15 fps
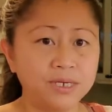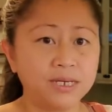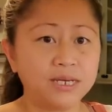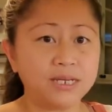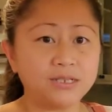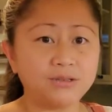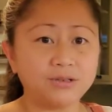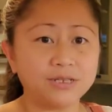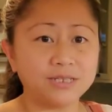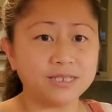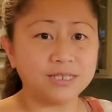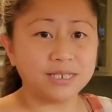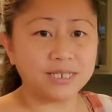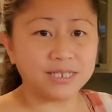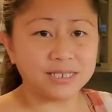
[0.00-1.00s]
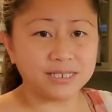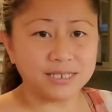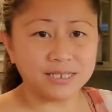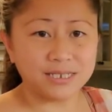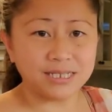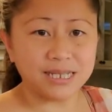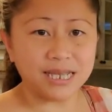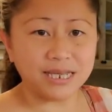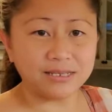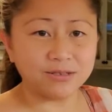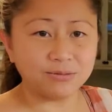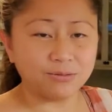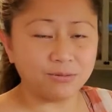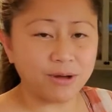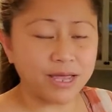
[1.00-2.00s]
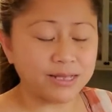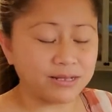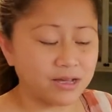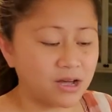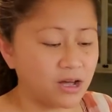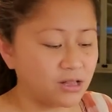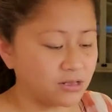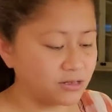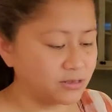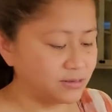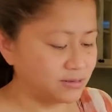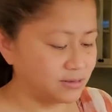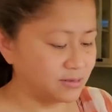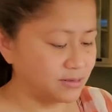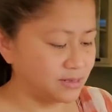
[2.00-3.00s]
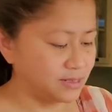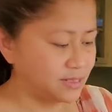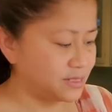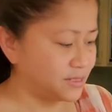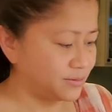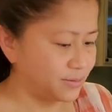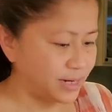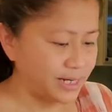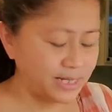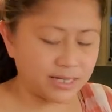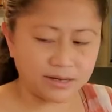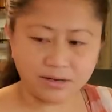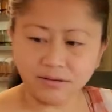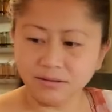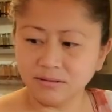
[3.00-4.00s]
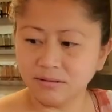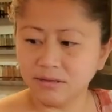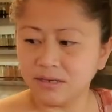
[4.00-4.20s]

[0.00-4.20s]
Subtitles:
As you can see, it's this nice red color right here.